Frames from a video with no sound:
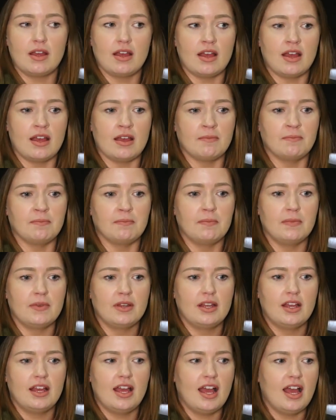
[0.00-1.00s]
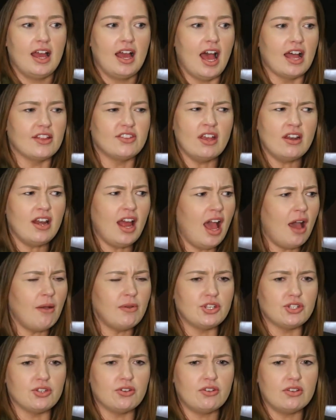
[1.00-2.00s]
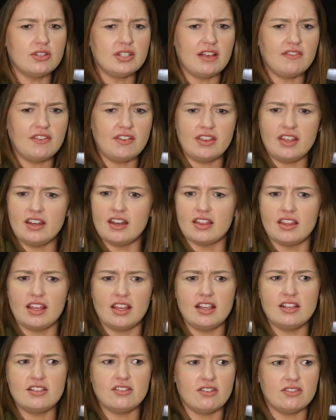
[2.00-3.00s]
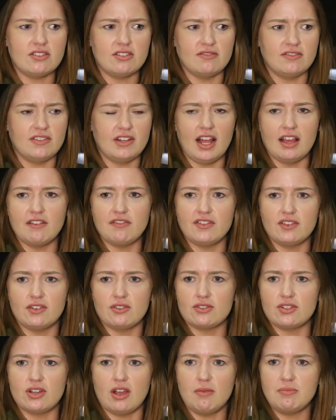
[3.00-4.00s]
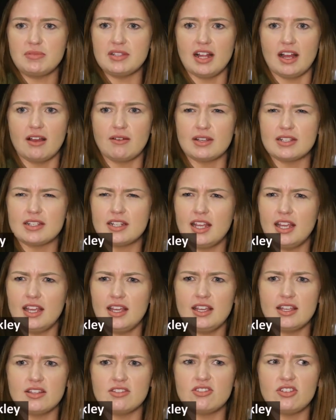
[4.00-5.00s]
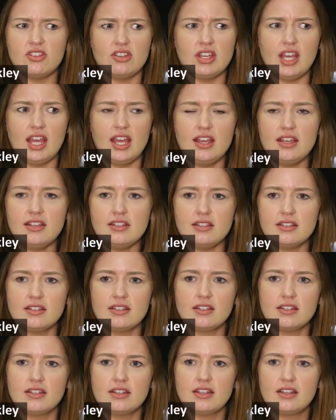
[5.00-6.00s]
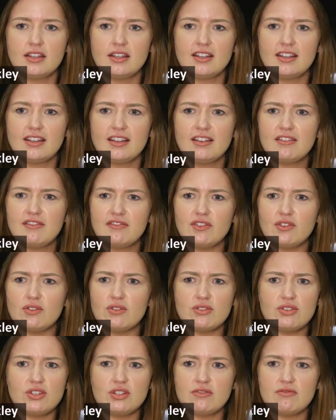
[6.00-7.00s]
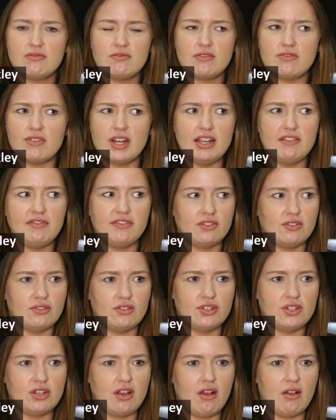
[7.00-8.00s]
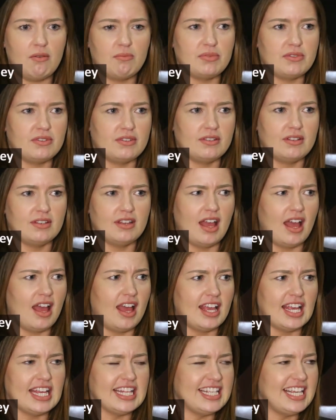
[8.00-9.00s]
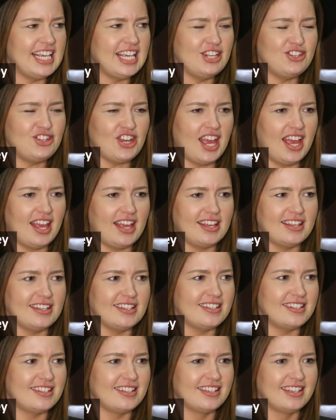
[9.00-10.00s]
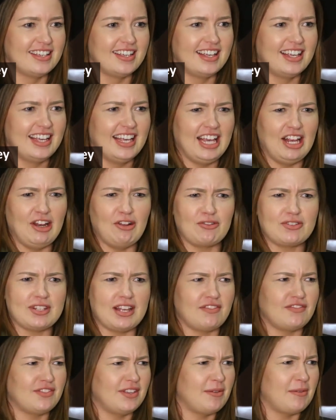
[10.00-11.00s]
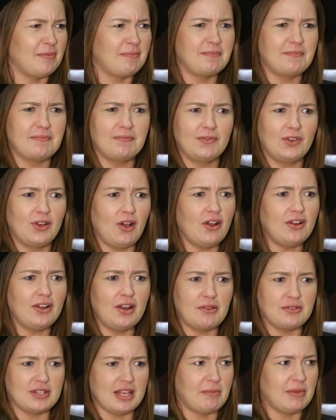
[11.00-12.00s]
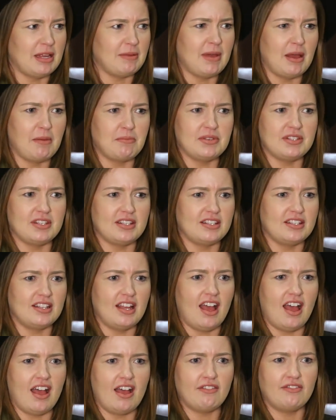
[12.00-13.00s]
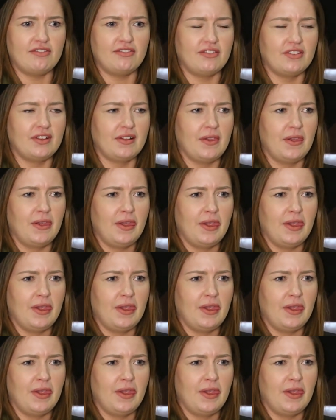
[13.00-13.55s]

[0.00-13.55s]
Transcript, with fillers: Um, I don't know how he juggles everything. I think he's got something like four shops now, hasn't he, in two years? Yeah, that's right, yeah. Four, sh three, four shops. Uh, he D Js. He looks after God knows how many members of staff.